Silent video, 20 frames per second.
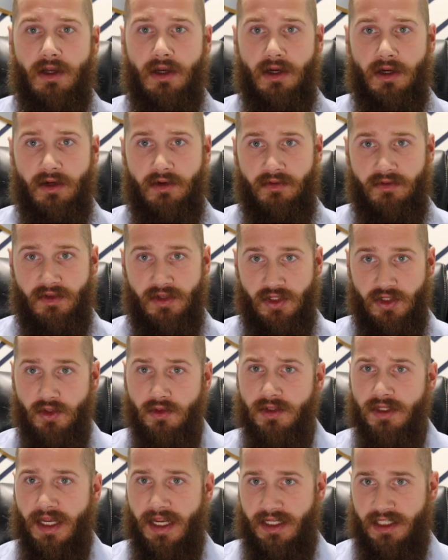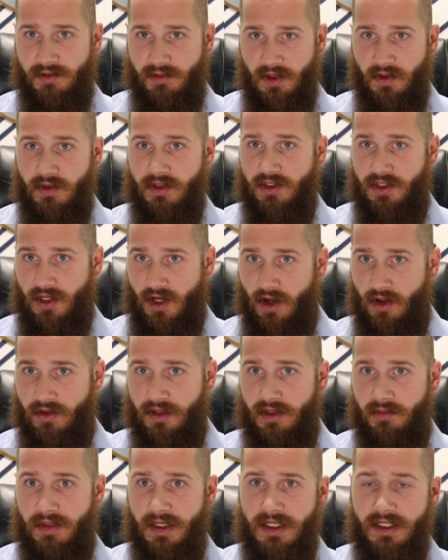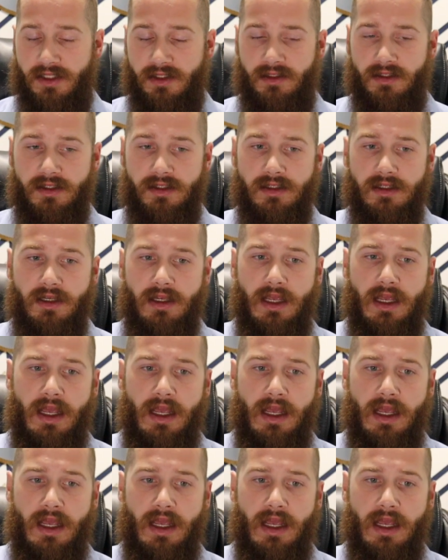of the new testament which are called the epistles